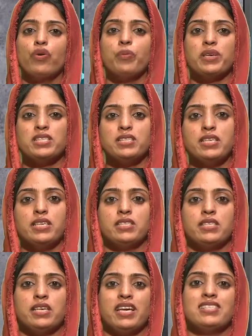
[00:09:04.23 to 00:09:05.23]

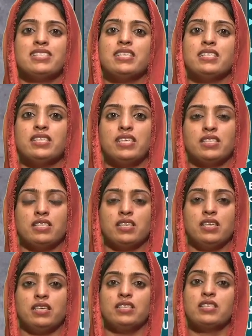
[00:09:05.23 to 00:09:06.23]
SGST and
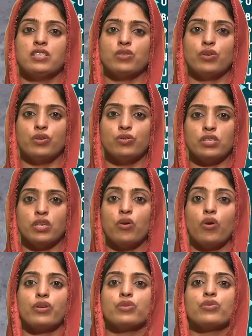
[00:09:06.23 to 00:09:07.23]
CGST is introduced in
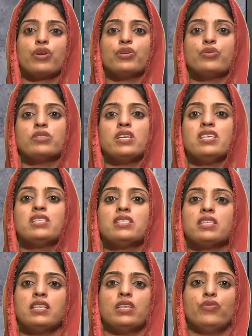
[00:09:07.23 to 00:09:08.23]
order to reduce the
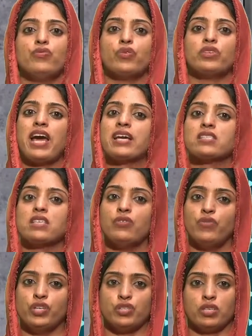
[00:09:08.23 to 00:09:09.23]
incentive for tax
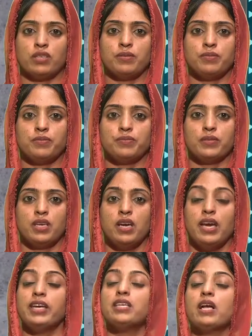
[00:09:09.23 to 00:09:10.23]
evasion.
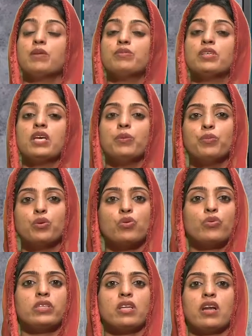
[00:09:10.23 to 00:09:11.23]
It helps in
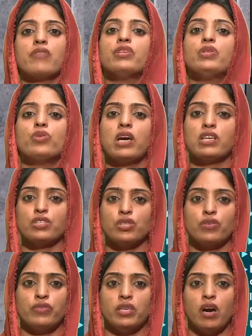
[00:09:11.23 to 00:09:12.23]
improving the revenue collection
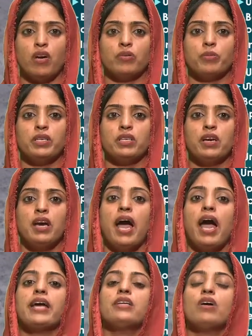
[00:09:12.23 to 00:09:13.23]
of the government
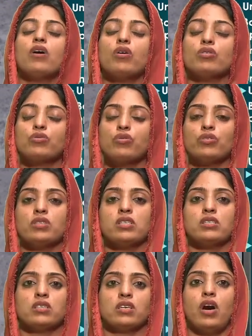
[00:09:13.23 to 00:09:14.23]
and through
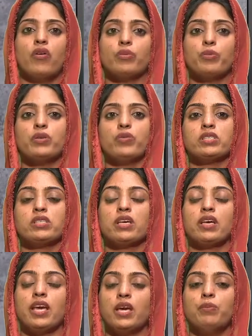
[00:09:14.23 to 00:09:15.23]
this, government was
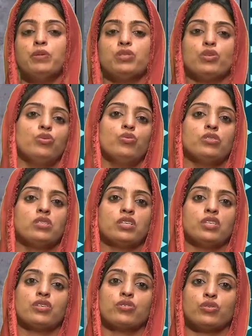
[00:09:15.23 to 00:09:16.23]
able to use the
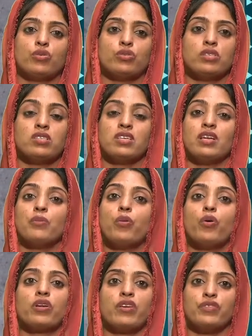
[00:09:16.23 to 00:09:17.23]
resources in a
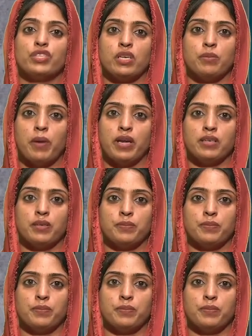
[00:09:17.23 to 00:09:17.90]
more efficient manner.